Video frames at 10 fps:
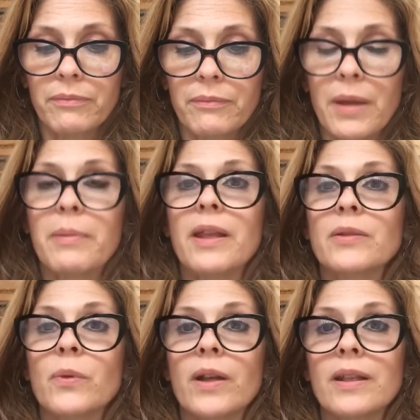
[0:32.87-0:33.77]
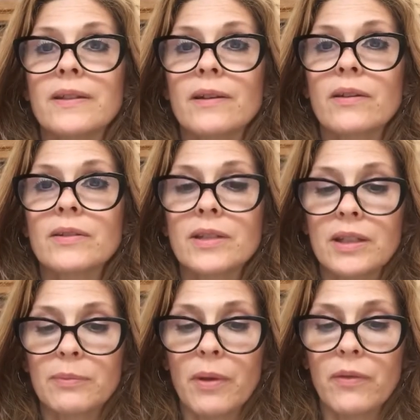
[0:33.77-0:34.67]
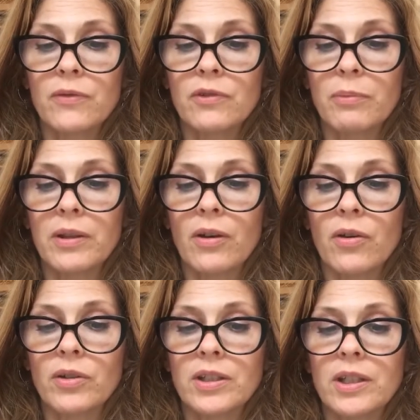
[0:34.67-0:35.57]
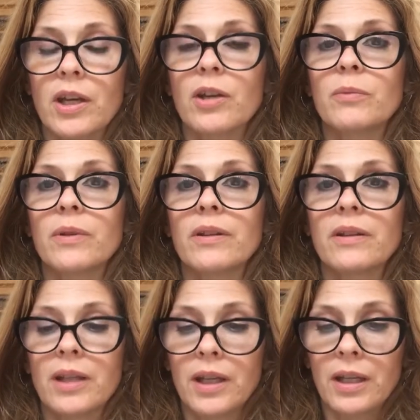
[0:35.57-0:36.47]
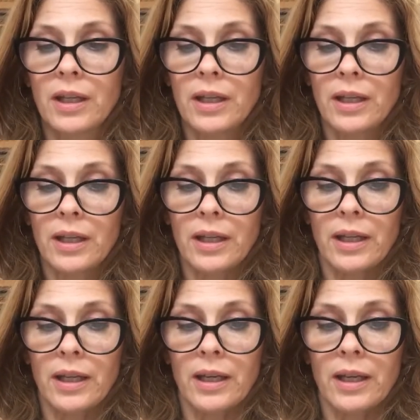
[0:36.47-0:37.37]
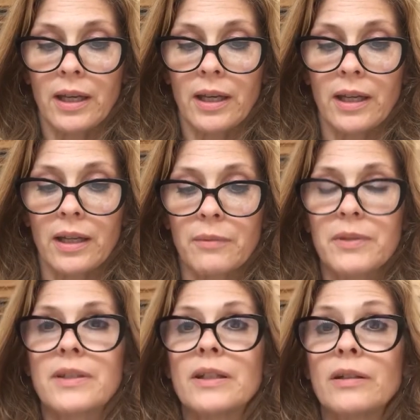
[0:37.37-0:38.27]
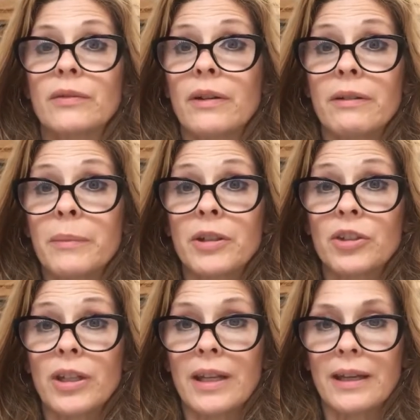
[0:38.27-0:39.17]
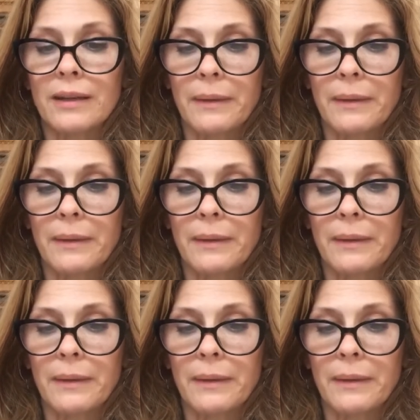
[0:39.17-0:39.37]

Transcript: Maybe that's why these last 6 months have been the hardest to cope with. And I'm still very much in it.